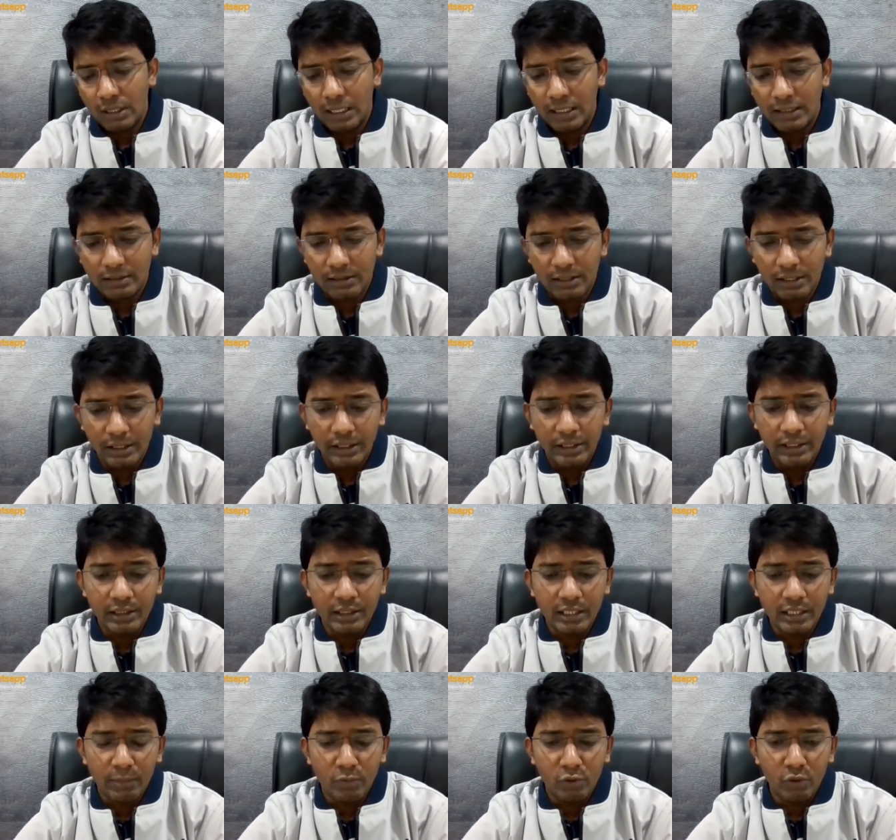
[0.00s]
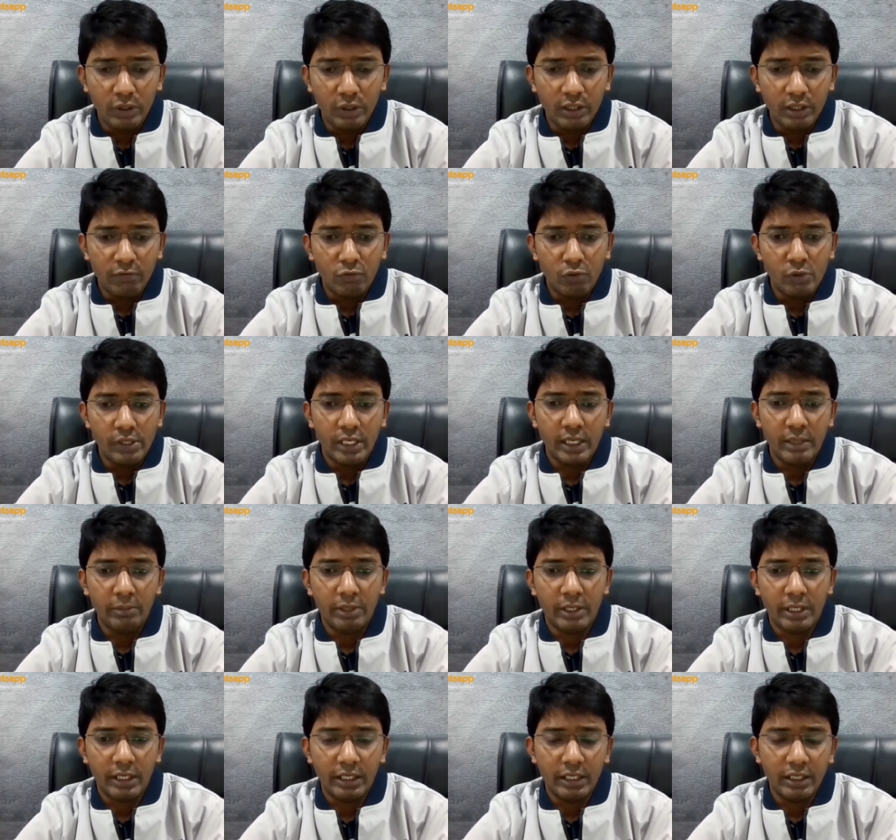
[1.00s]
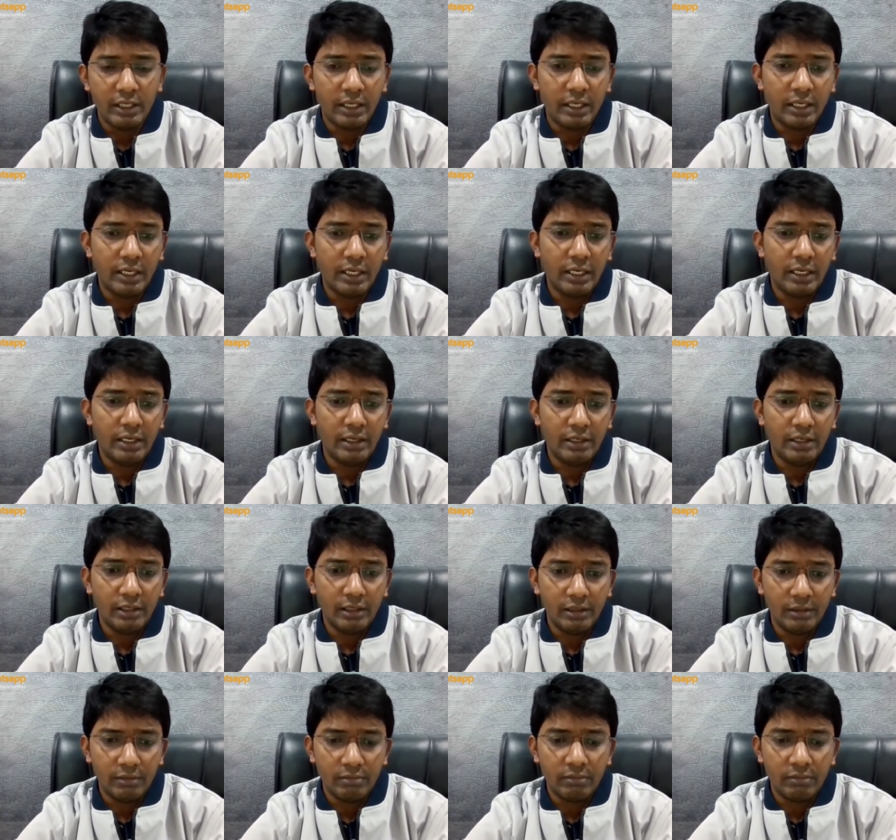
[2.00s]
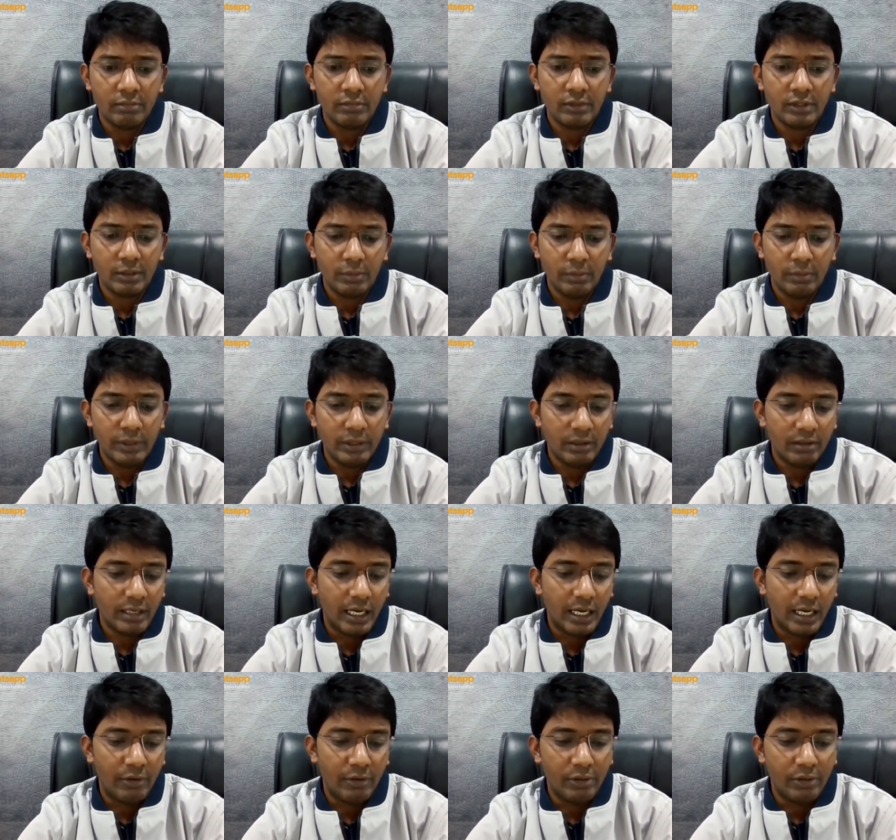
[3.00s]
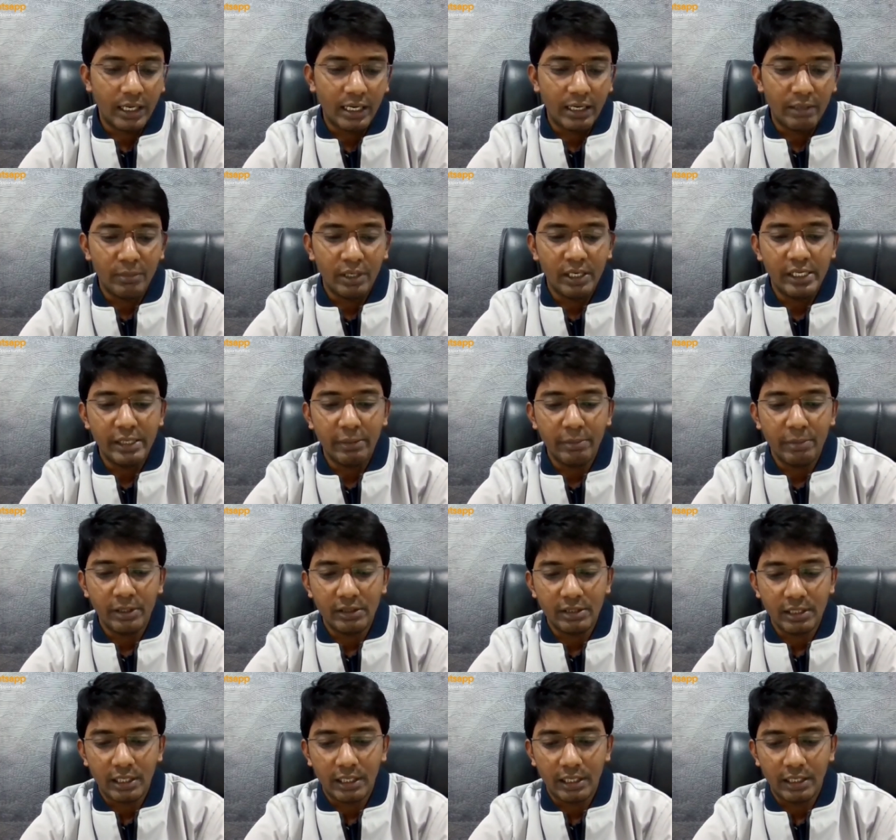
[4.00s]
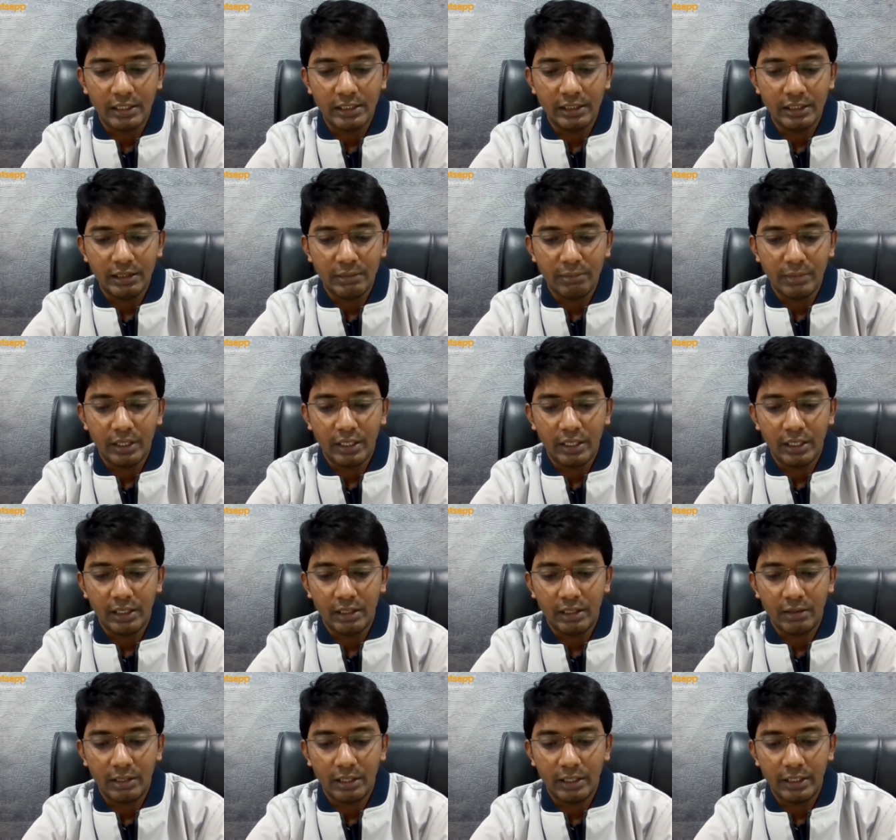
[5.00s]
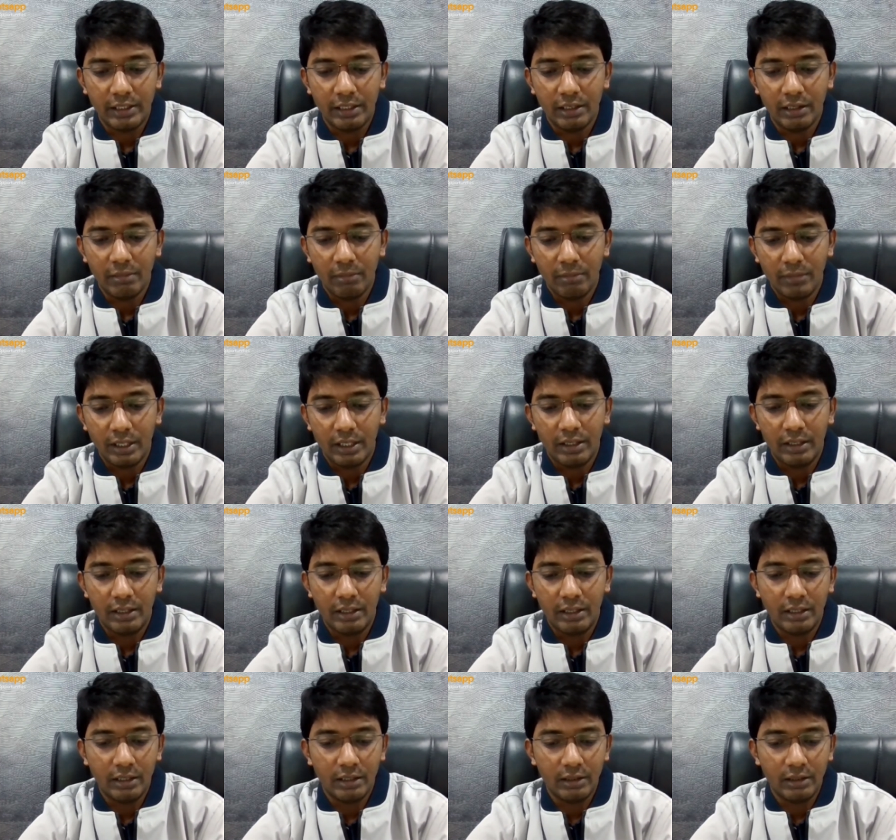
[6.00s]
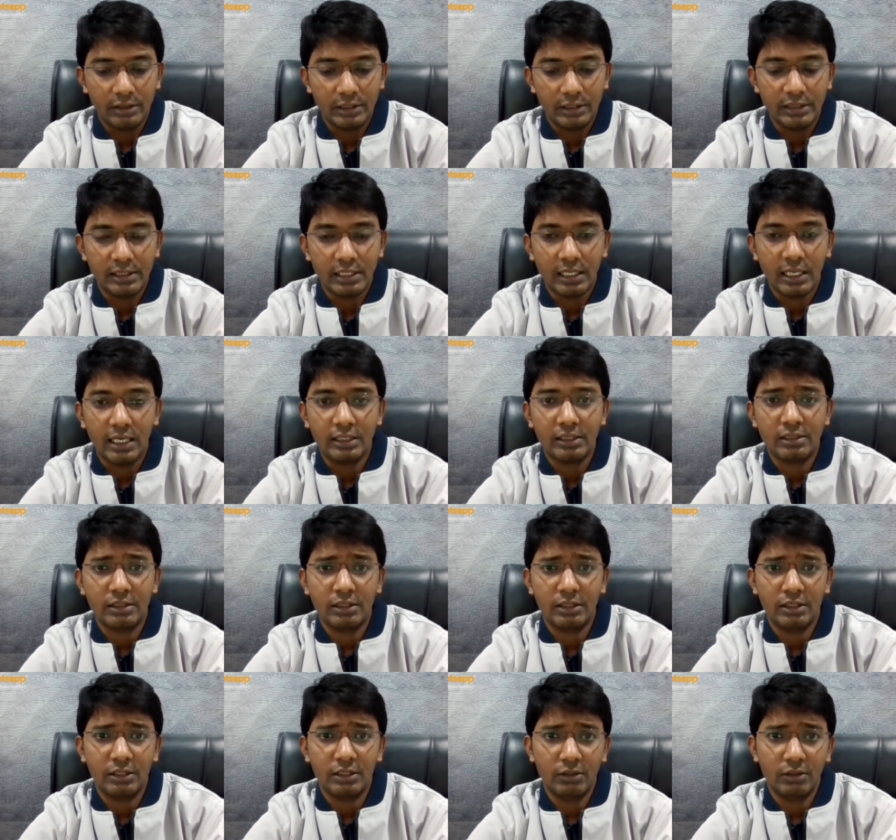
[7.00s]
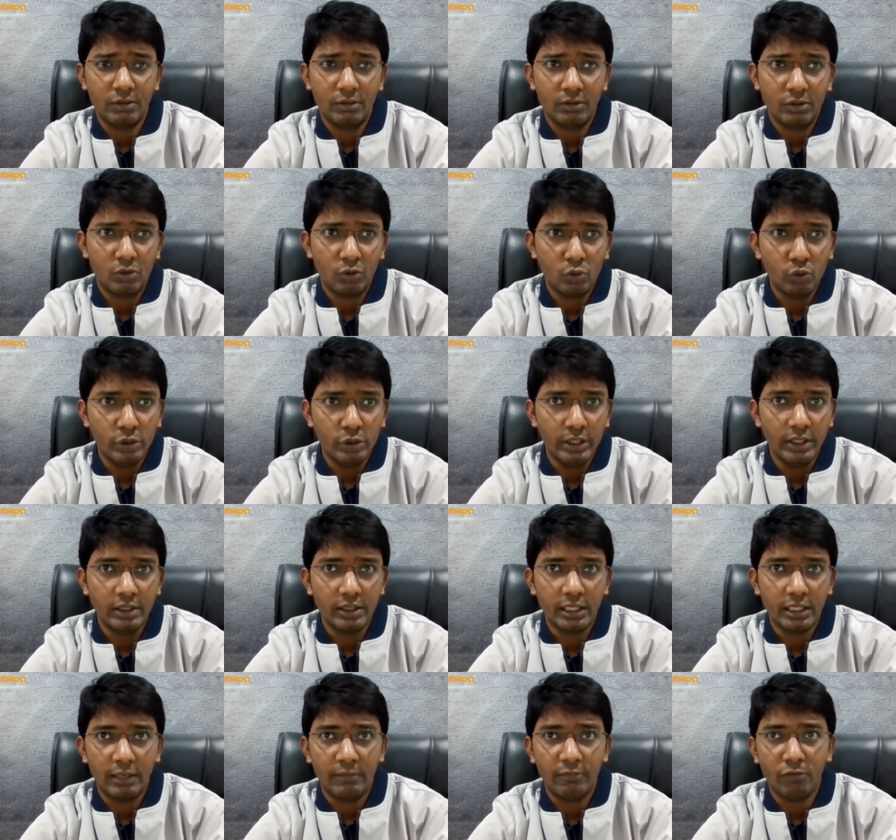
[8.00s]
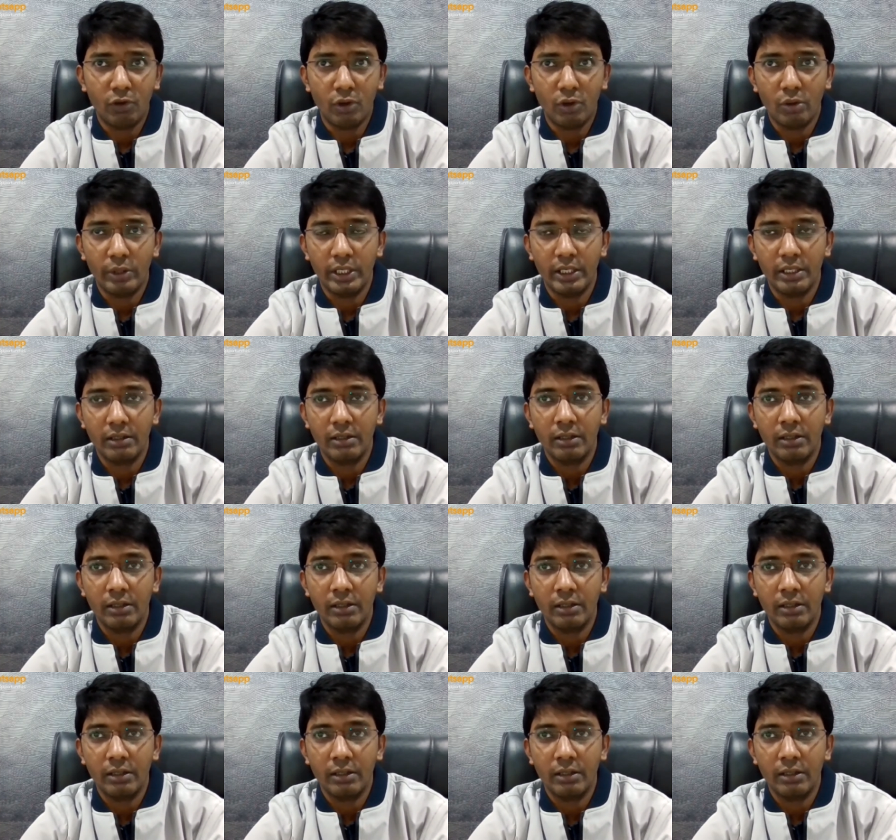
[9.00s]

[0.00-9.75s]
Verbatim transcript: last 3 years, I'm doing a full-time trading, and I've tried multiple strategies in my career. But since last 2 years, I am following